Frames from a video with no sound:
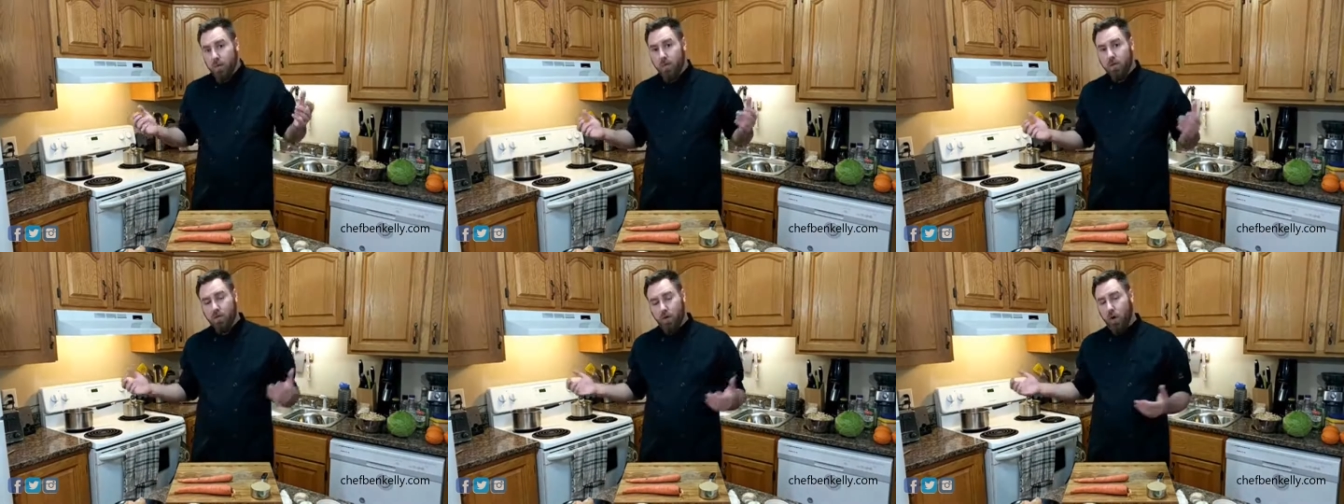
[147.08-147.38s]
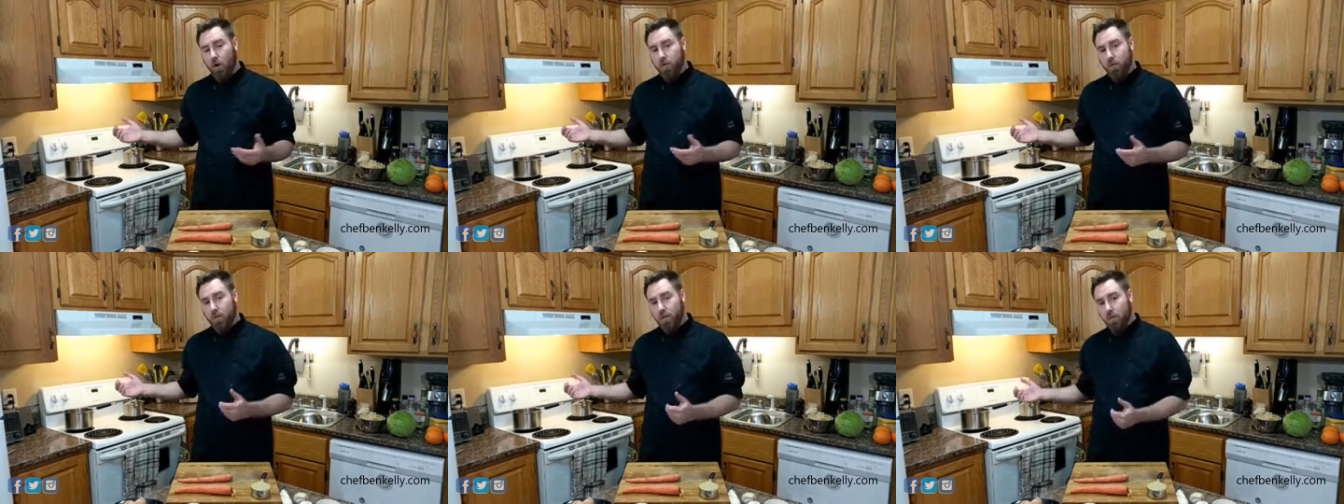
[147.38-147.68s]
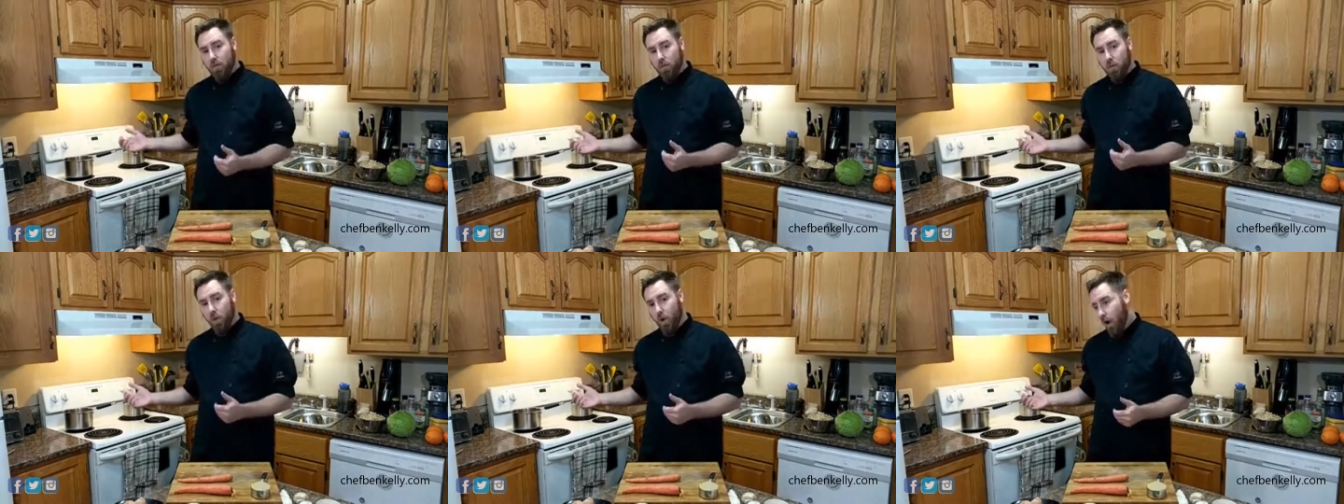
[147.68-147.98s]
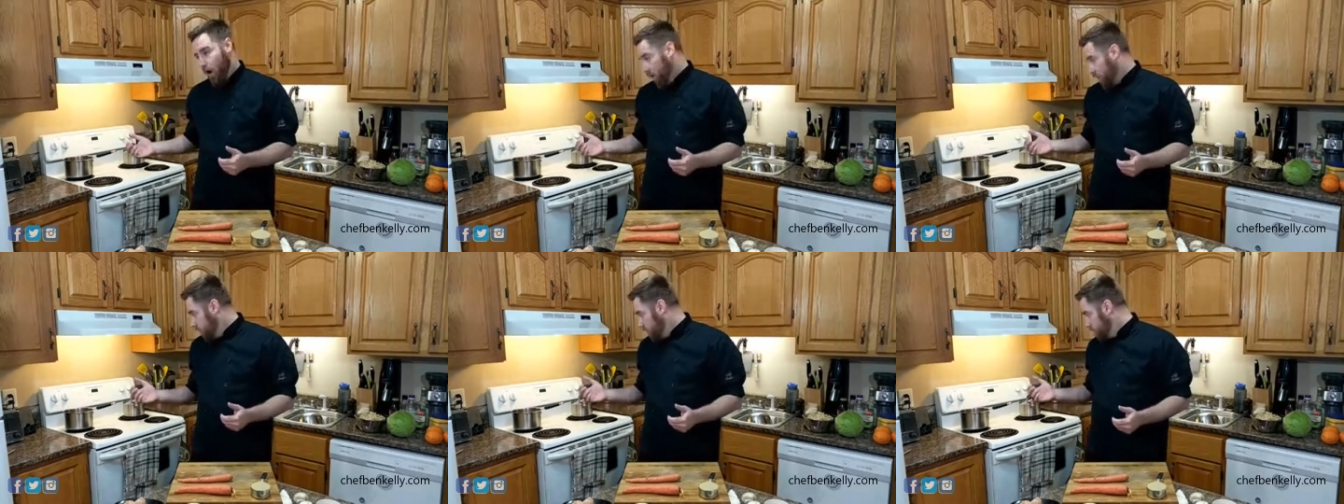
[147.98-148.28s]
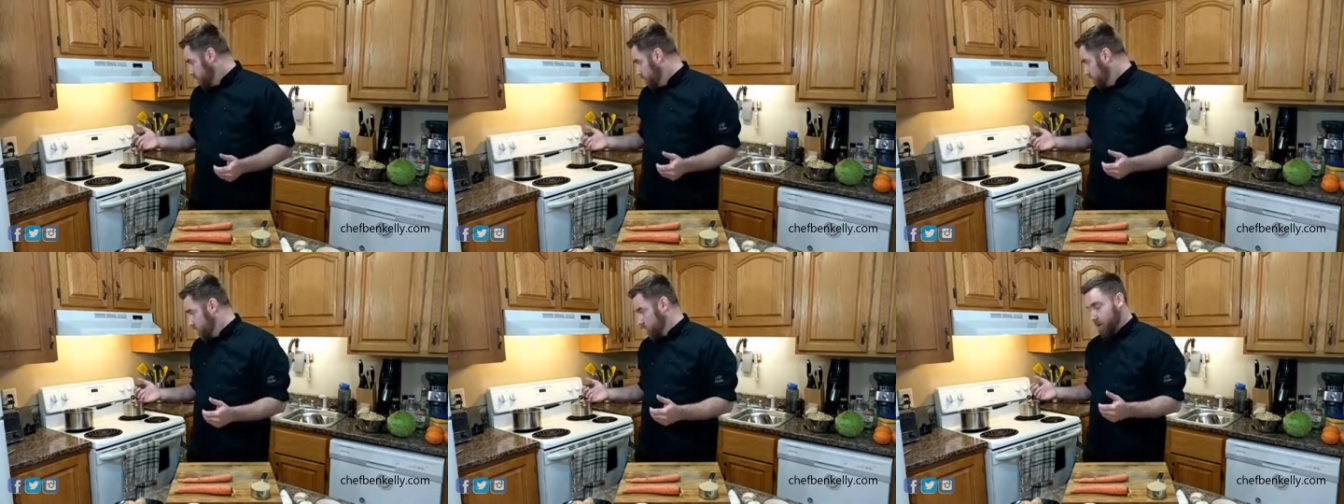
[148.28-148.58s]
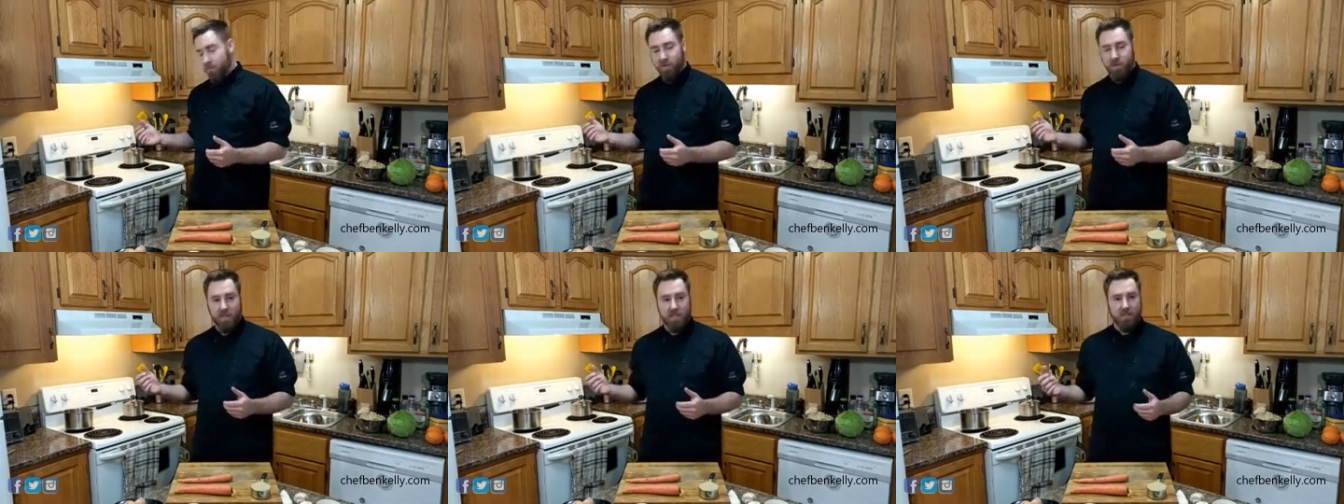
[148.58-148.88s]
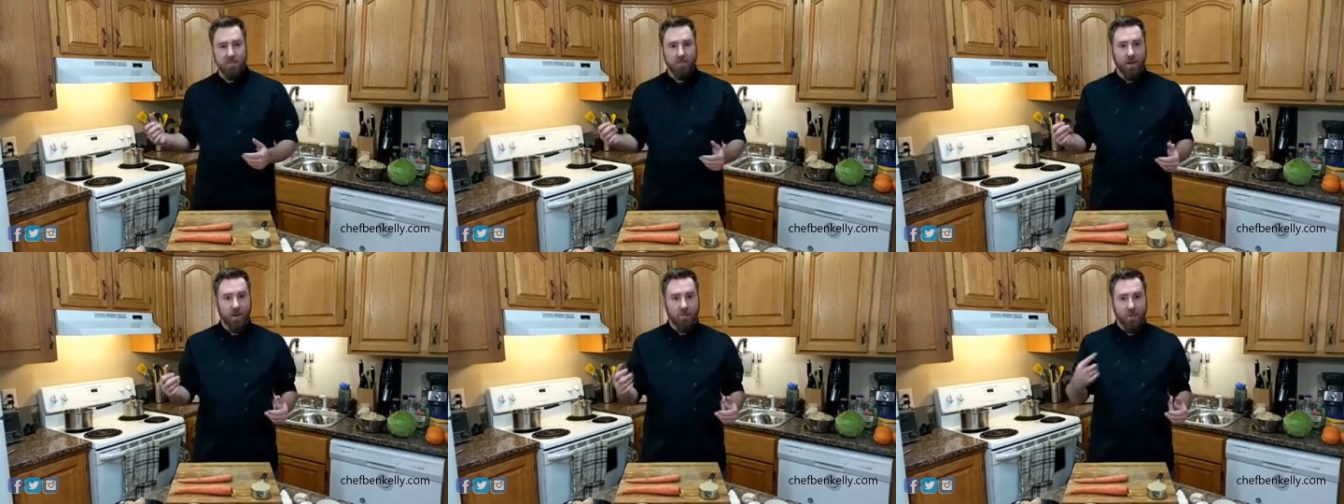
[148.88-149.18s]
pretty much all need the wok, which I
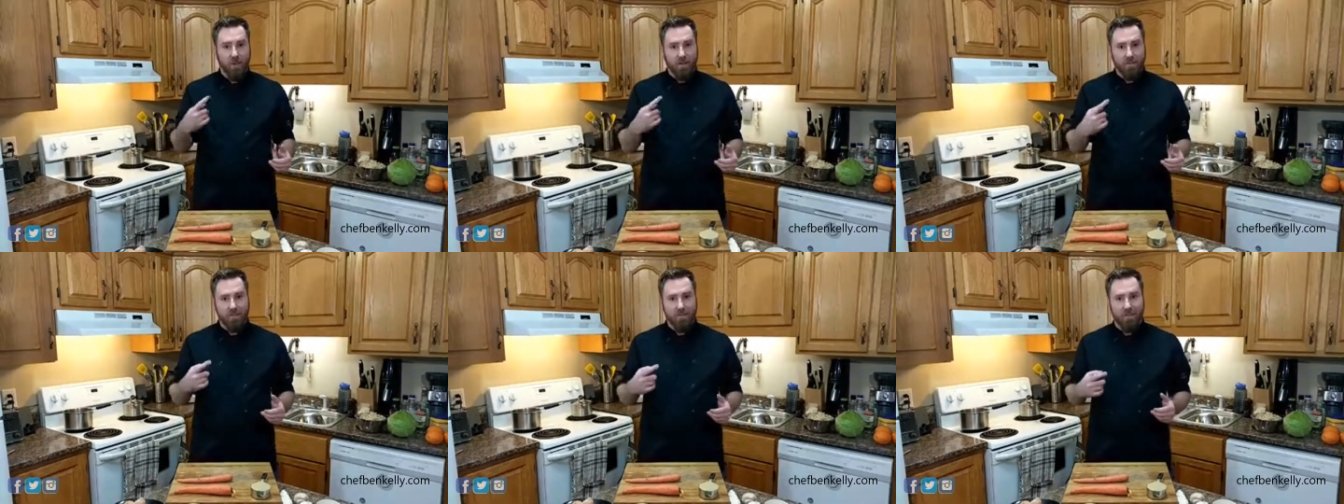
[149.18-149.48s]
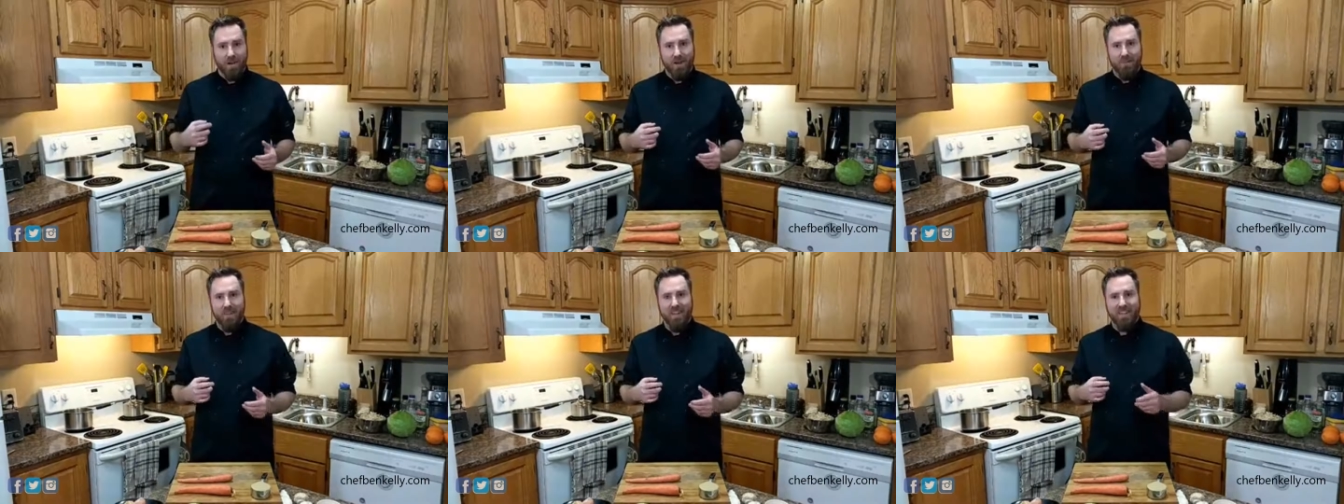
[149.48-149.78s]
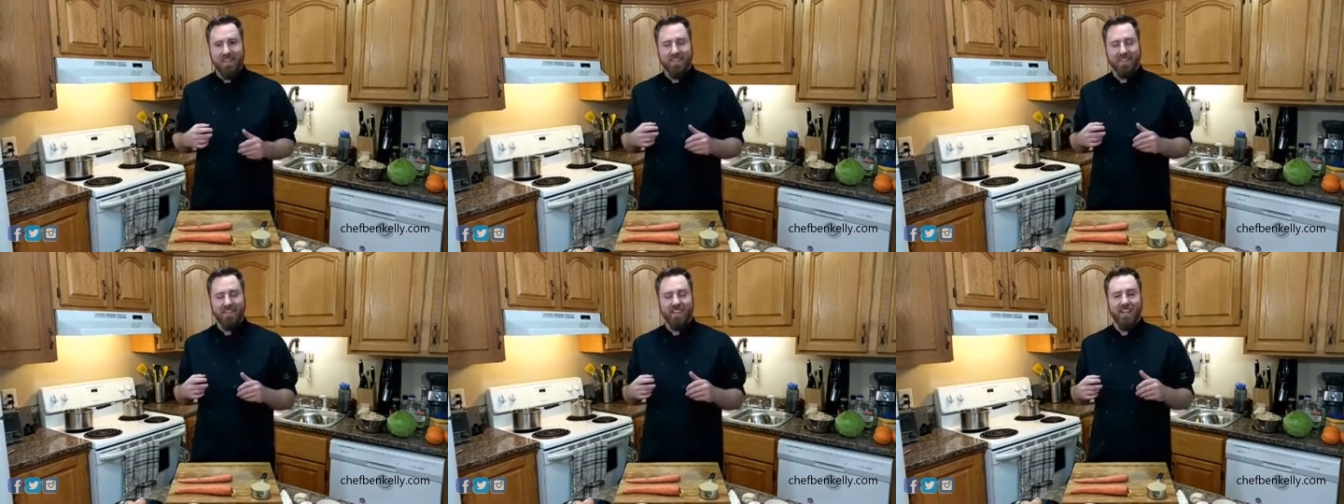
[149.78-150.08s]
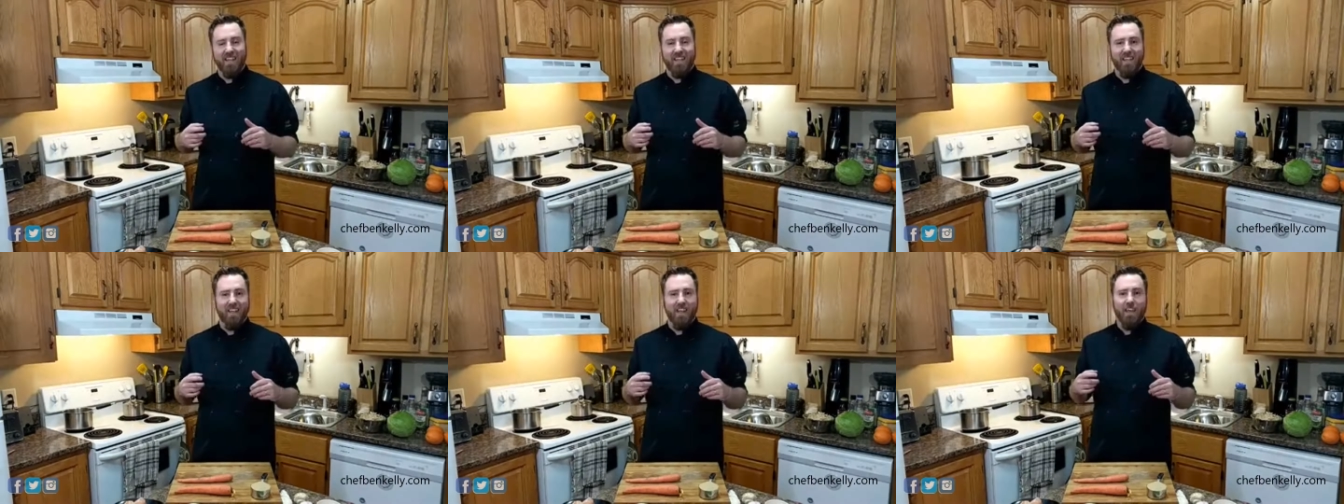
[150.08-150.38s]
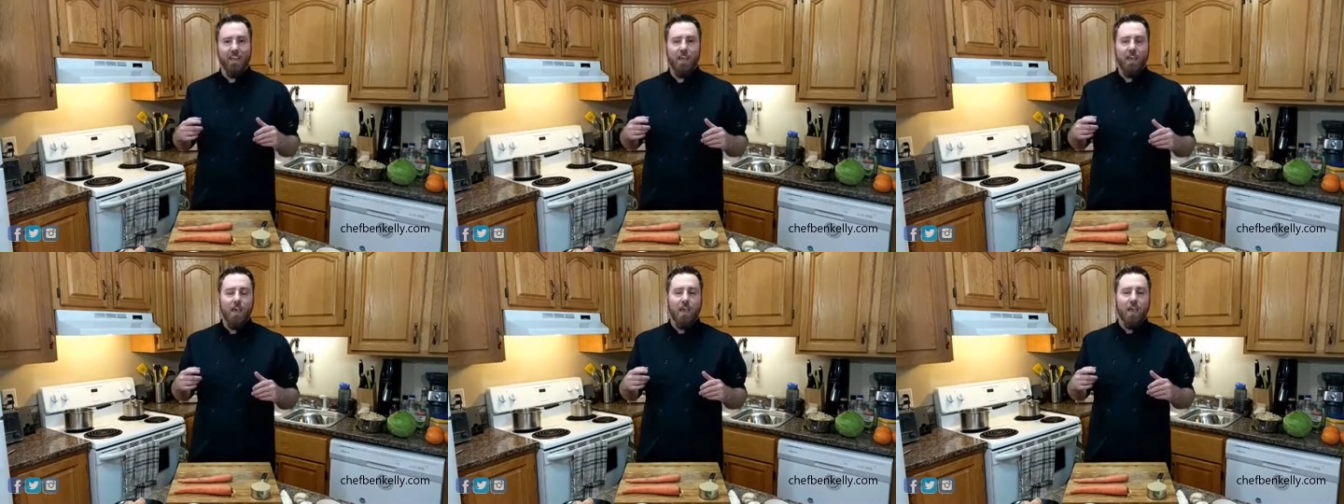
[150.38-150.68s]
forgot to grab. I'll have to grab that in a second.